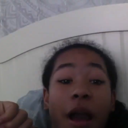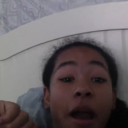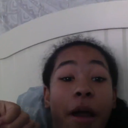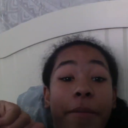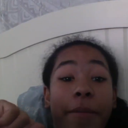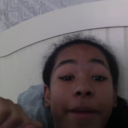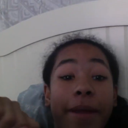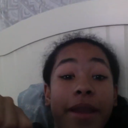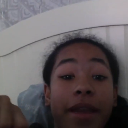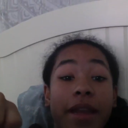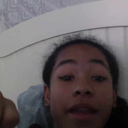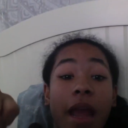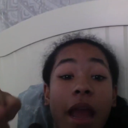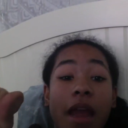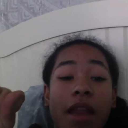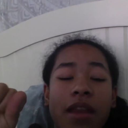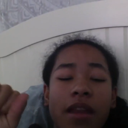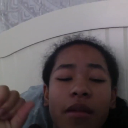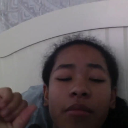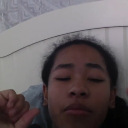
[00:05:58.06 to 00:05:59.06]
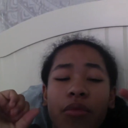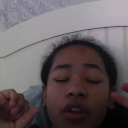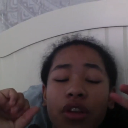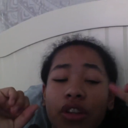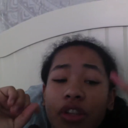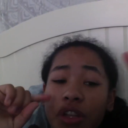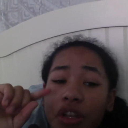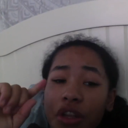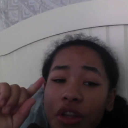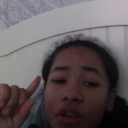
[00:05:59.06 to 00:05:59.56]
Comment a
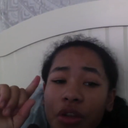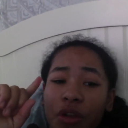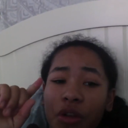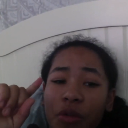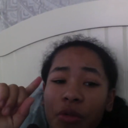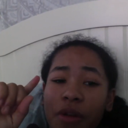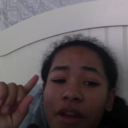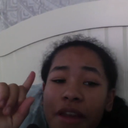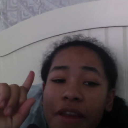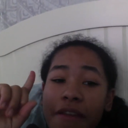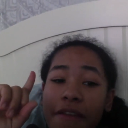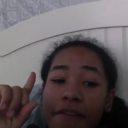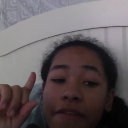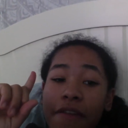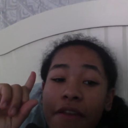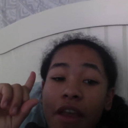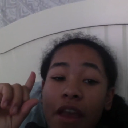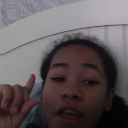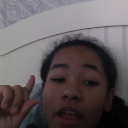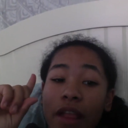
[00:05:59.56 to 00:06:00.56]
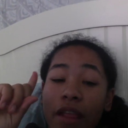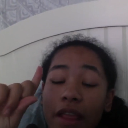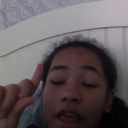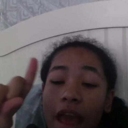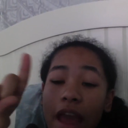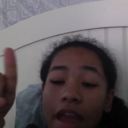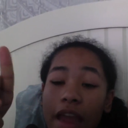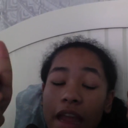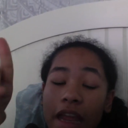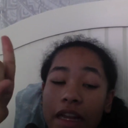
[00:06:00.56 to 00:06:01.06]
number 2 if
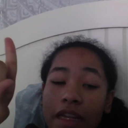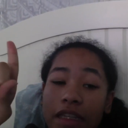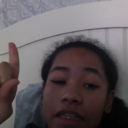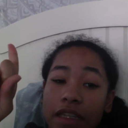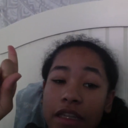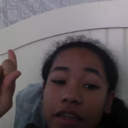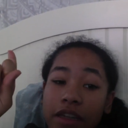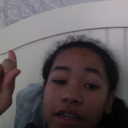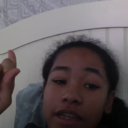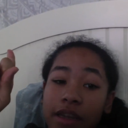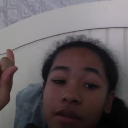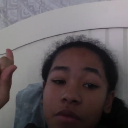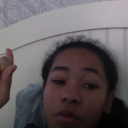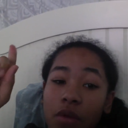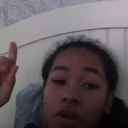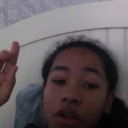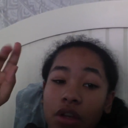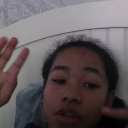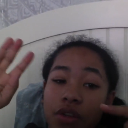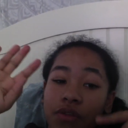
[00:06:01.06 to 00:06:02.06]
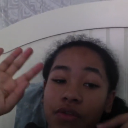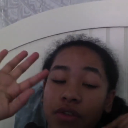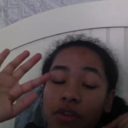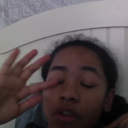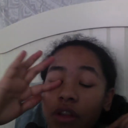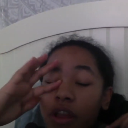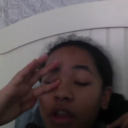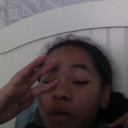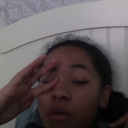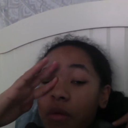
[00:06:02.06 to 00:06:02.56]
that Hey Siri worked
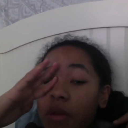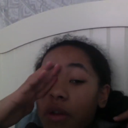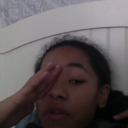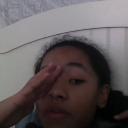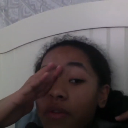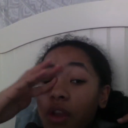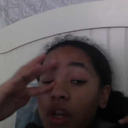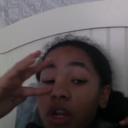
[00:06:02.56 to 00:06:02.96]
for like one of